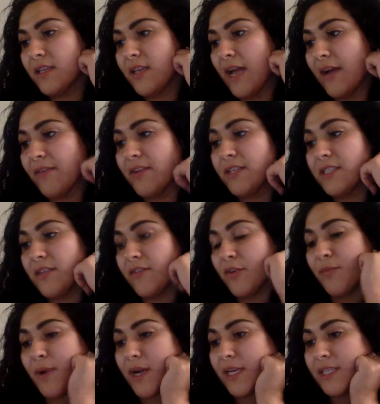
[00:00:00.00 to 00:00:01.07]
cavities of
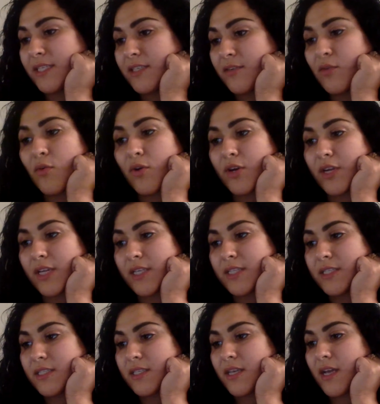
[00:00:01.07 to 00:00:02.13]
your bodies and
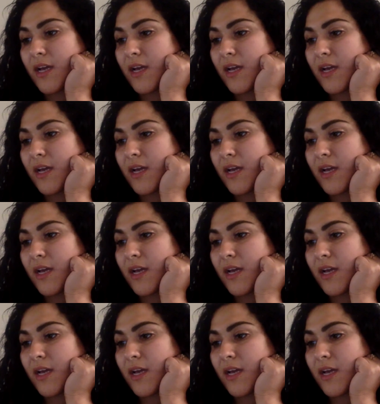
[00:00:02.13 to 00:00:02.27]
organs.